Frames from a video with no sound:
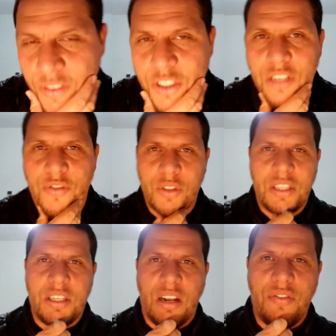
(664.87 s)
just for the
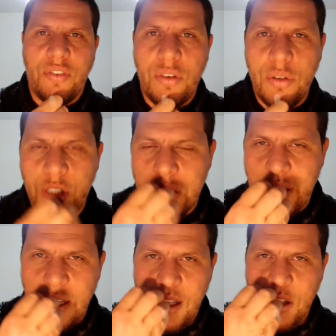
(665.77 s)
self, you're just
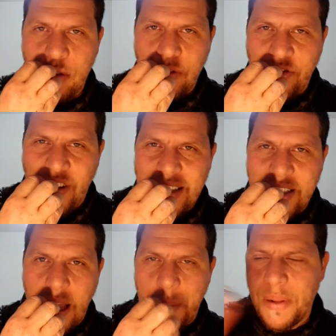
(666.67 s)
eating fast
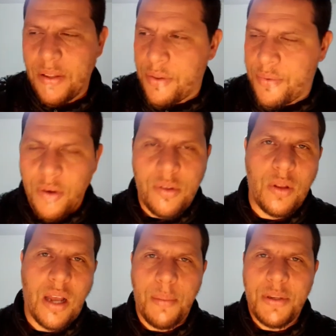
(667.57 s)
the apple, throw it to the
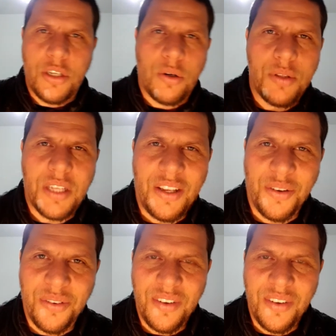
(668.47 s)
garbage and continue.